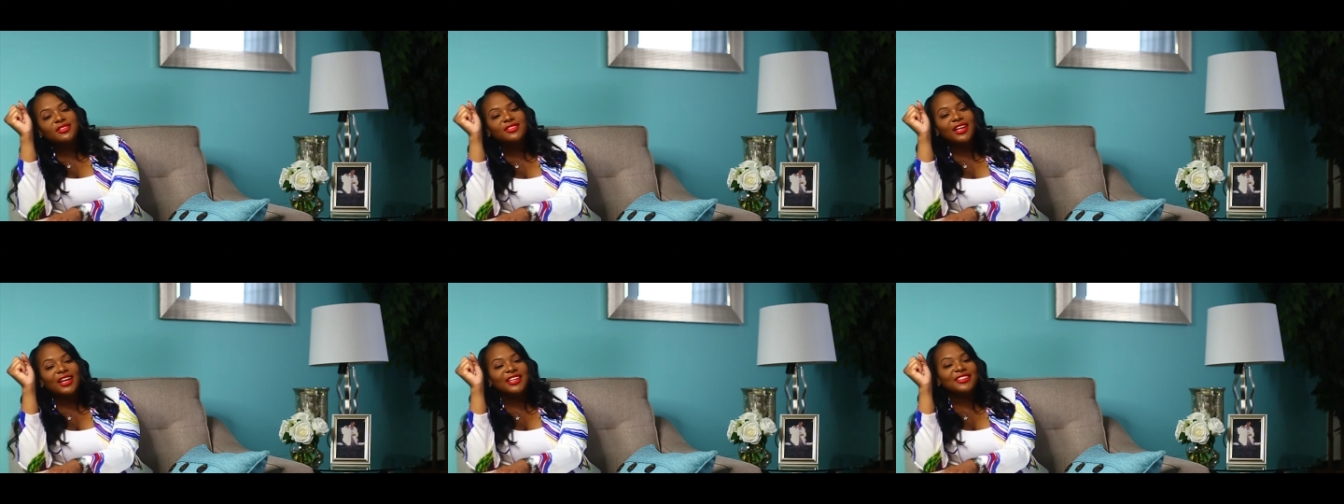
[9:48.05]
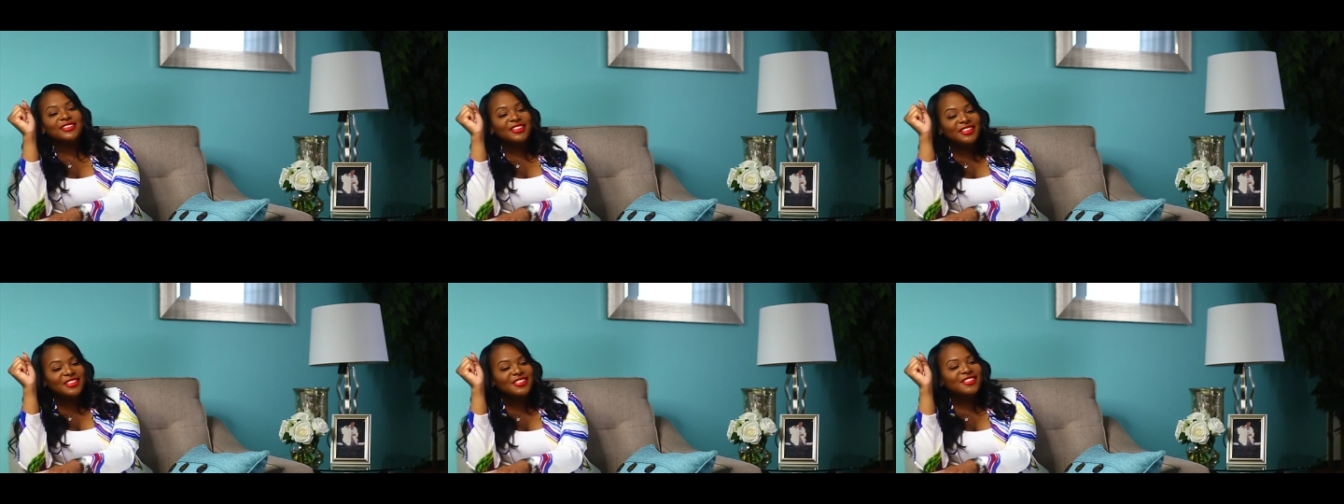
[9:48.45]
Like,
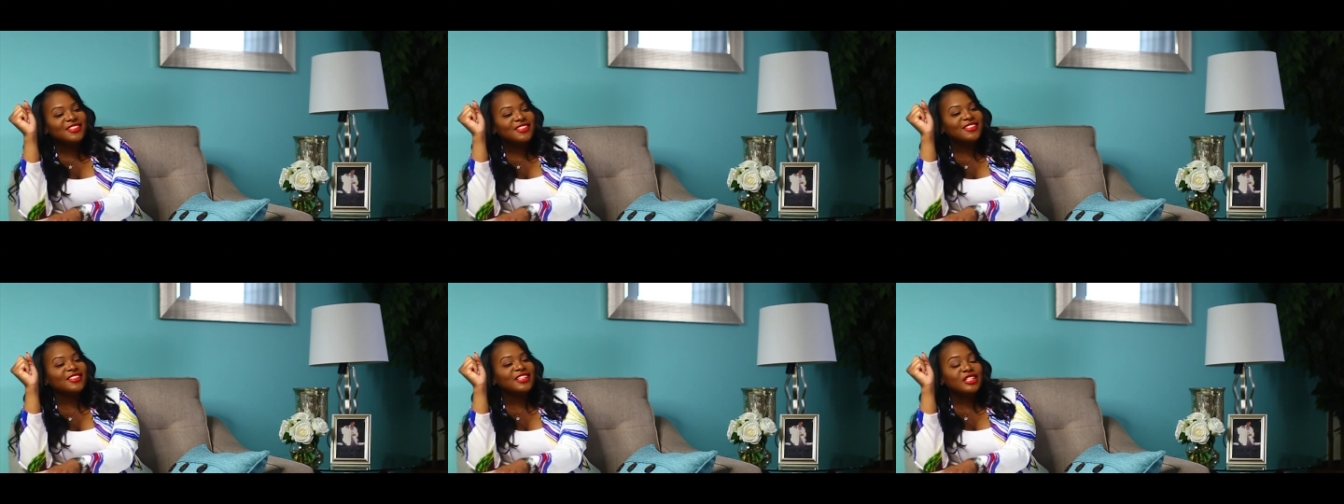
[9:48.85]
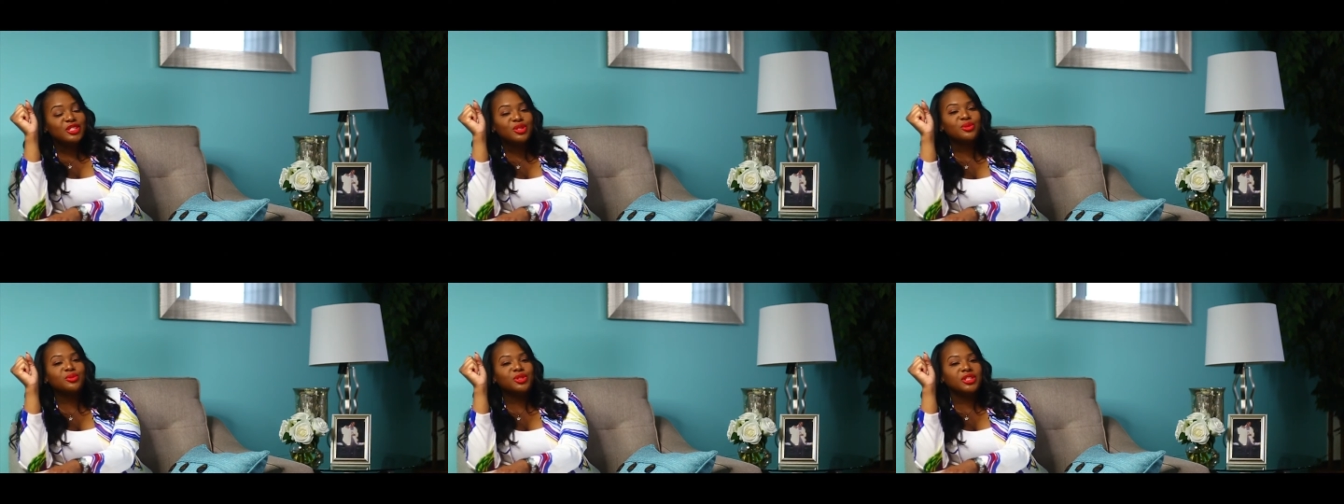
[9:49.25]
this
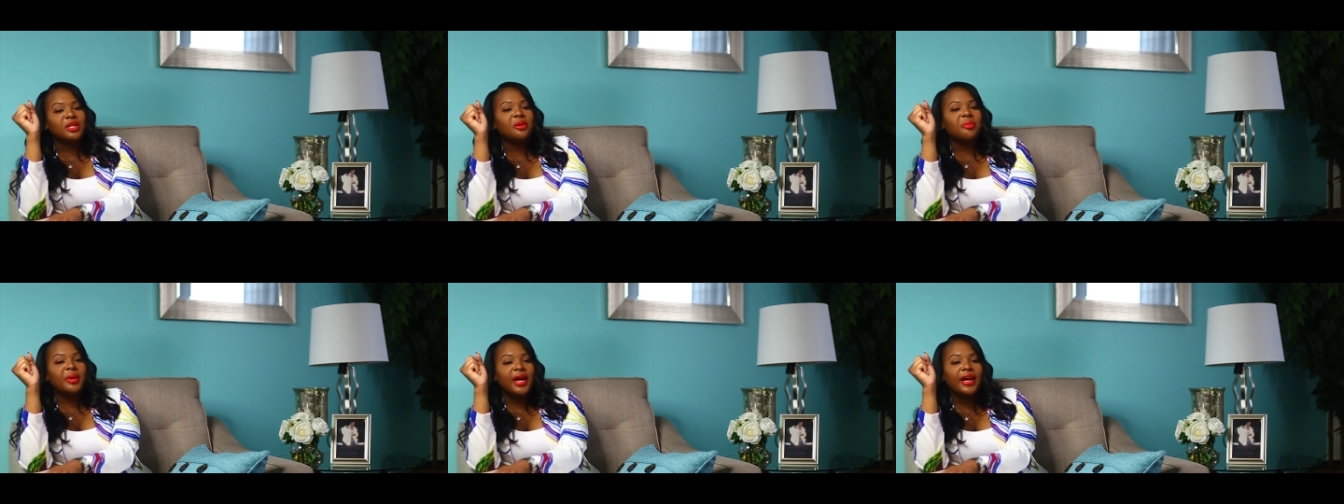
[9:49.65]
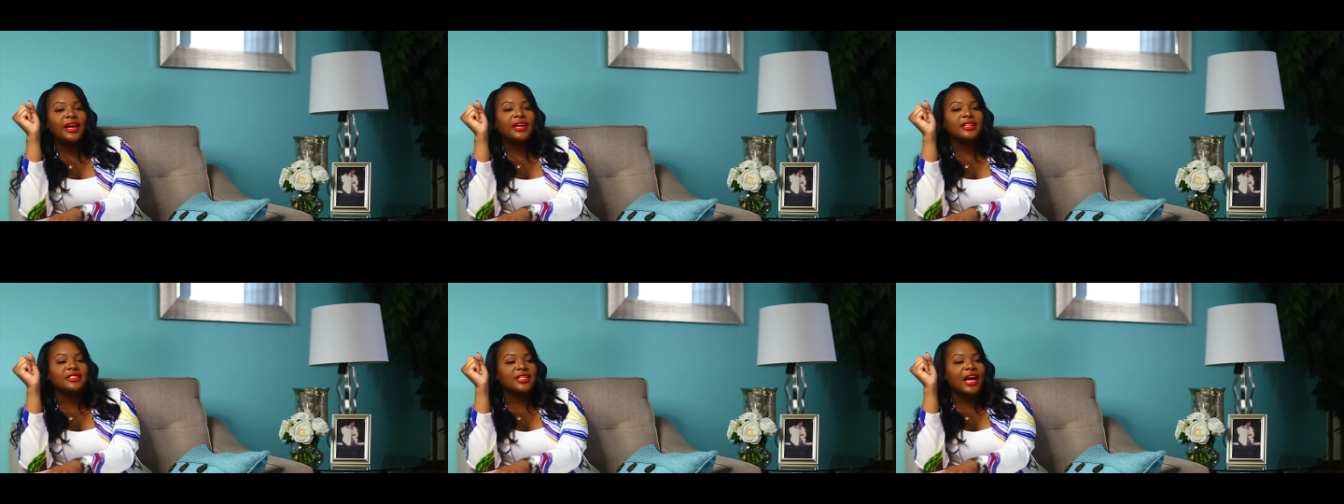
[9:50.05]
too shall pass.